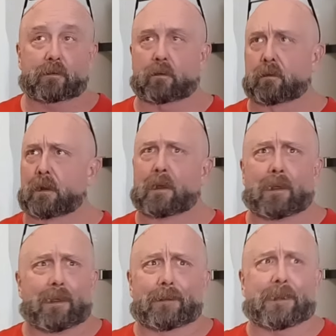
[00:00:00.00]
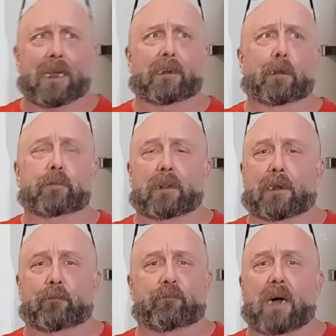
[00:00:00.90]
So that's adding up to
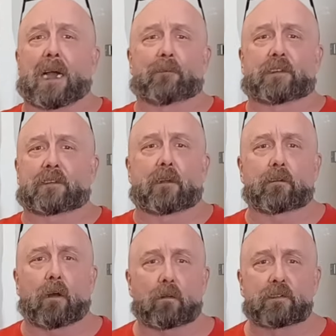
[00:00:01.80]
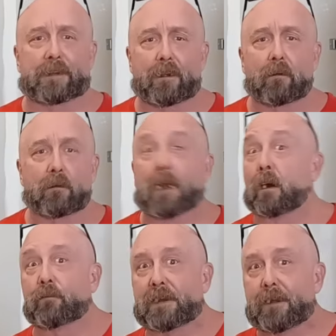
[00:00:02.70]
like $500, $600 a year
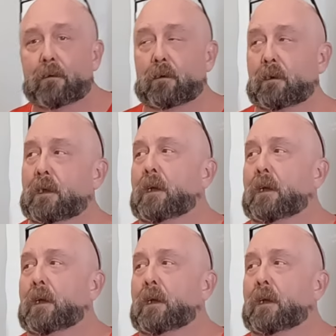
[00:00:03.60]
every year.